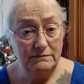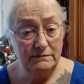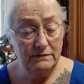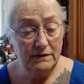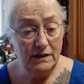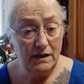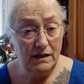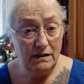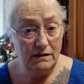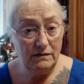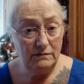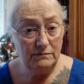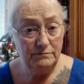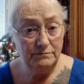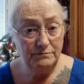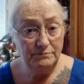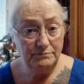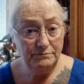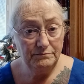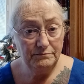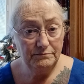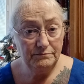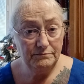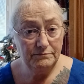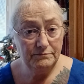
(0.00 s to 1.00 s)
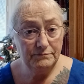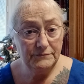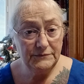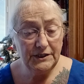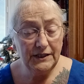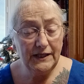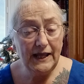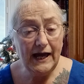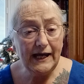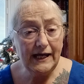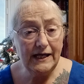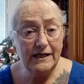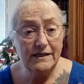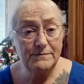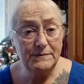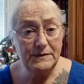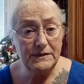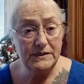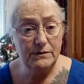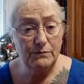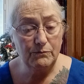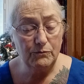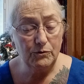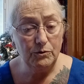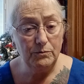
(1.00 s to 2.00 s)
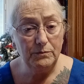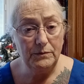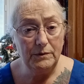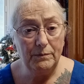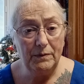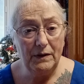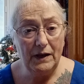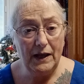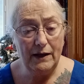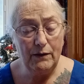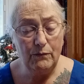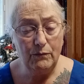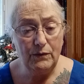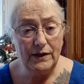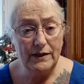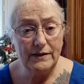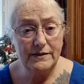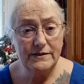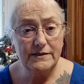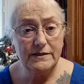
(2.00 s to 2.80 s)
So that gives me some room to play with.